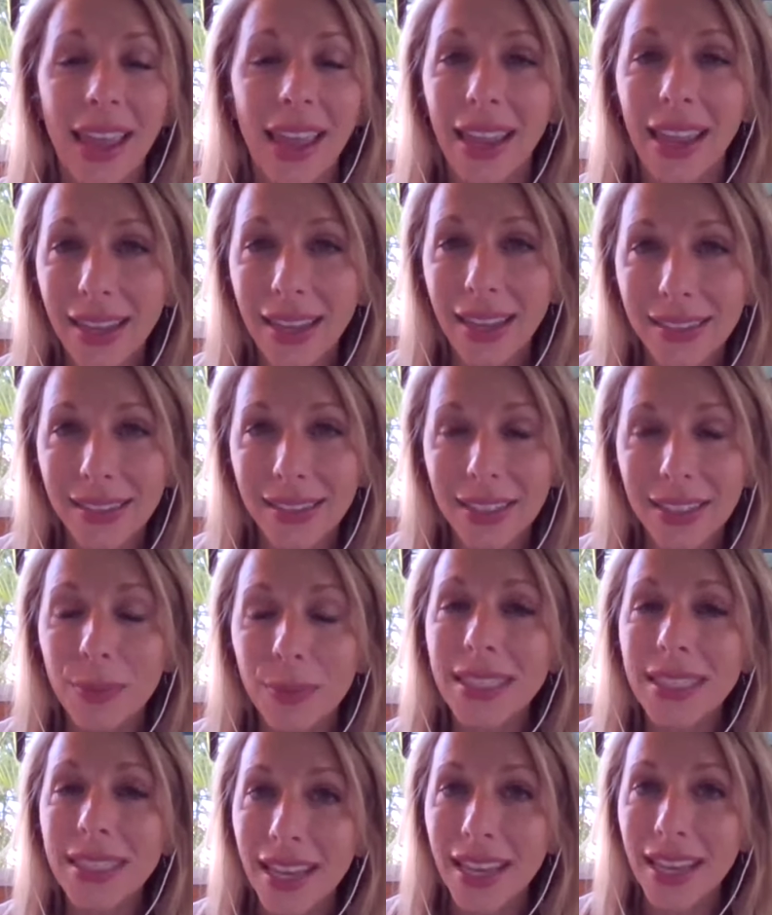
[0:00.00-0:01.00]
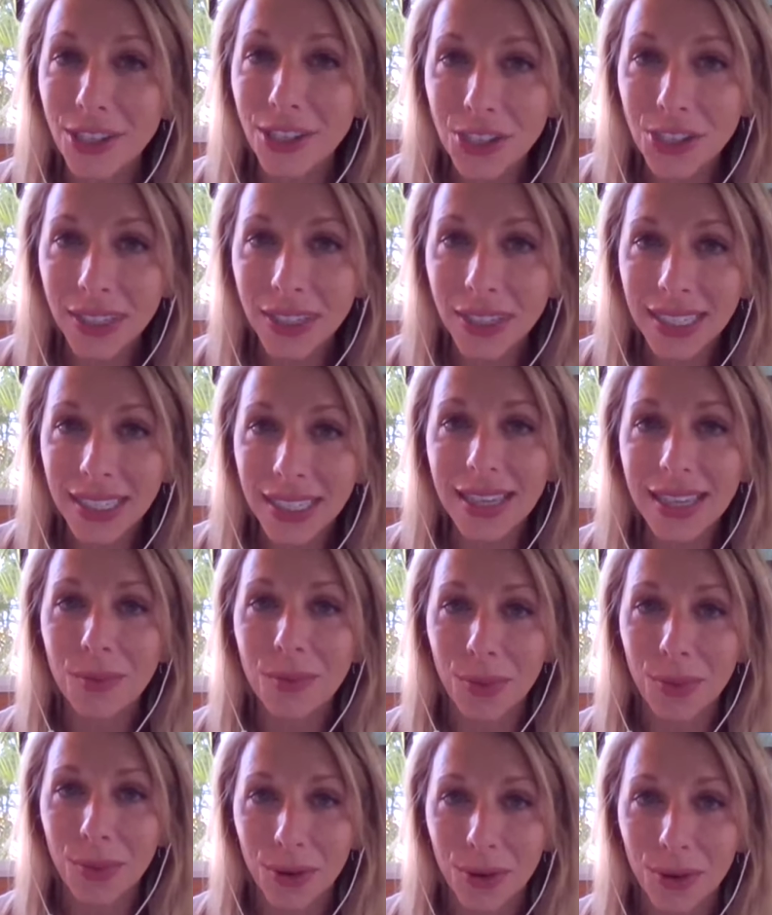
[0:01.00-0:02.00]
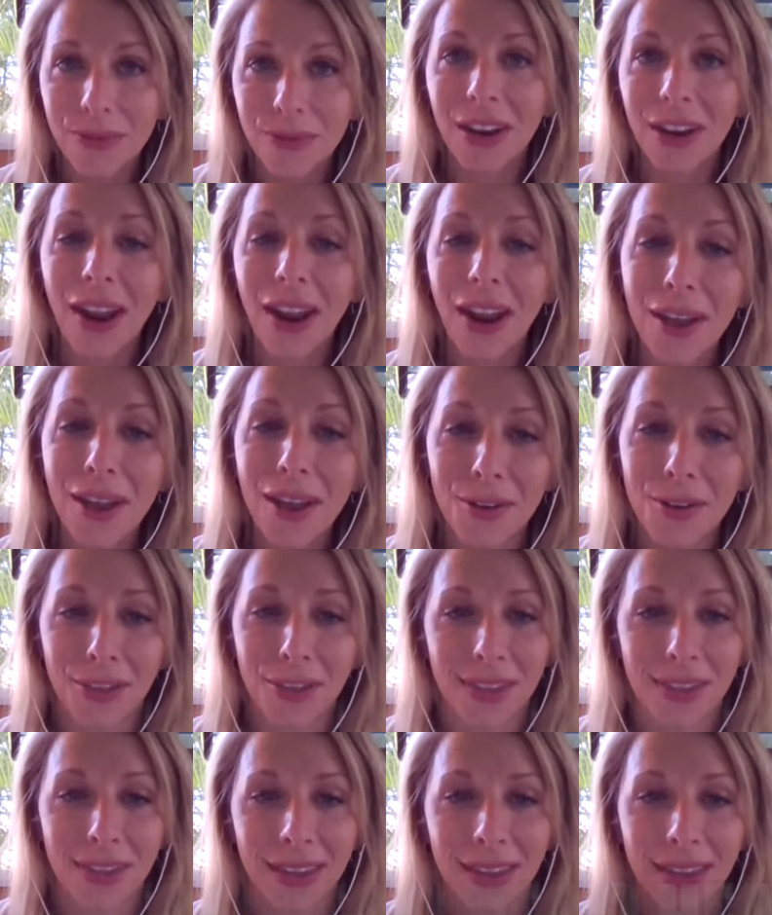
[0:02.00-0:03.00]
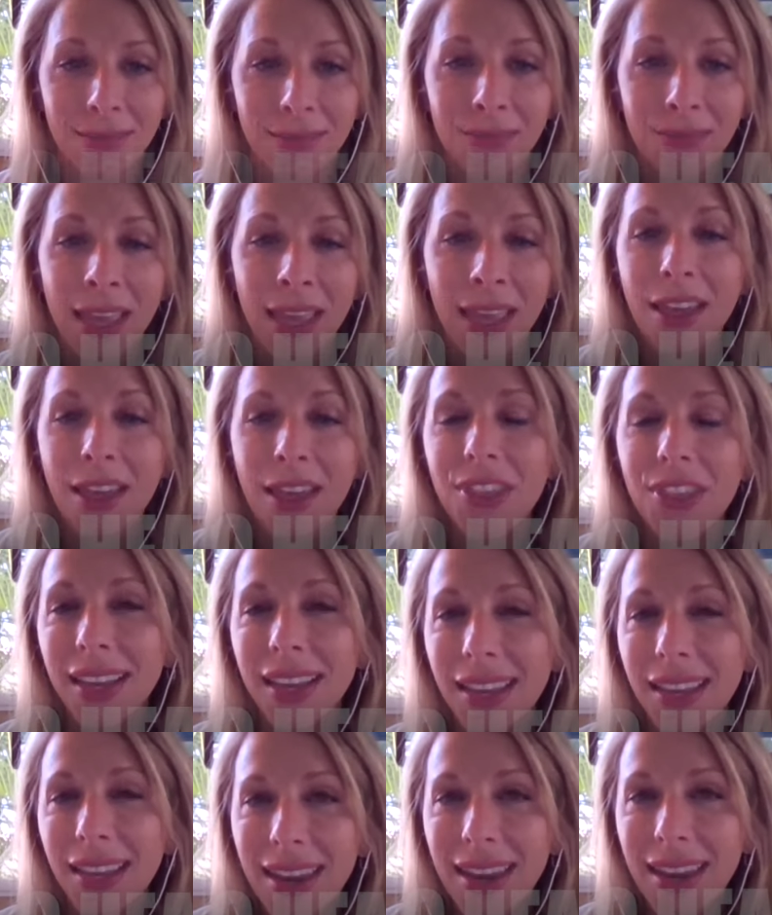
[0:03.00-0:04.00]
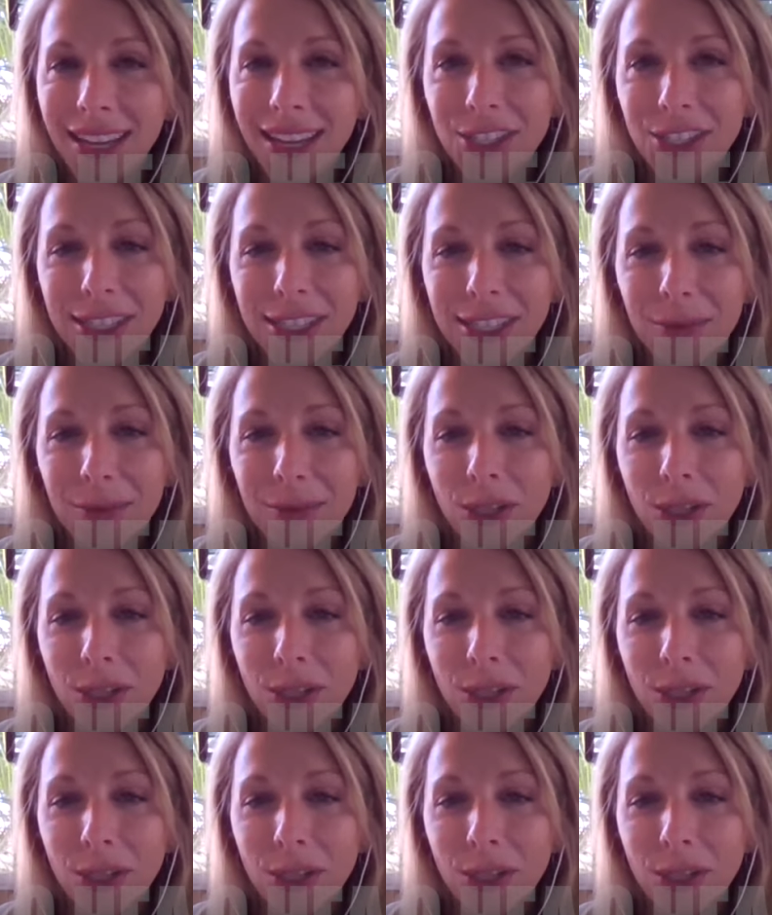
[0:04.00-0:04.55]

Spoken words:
and potentially improve their health. The connections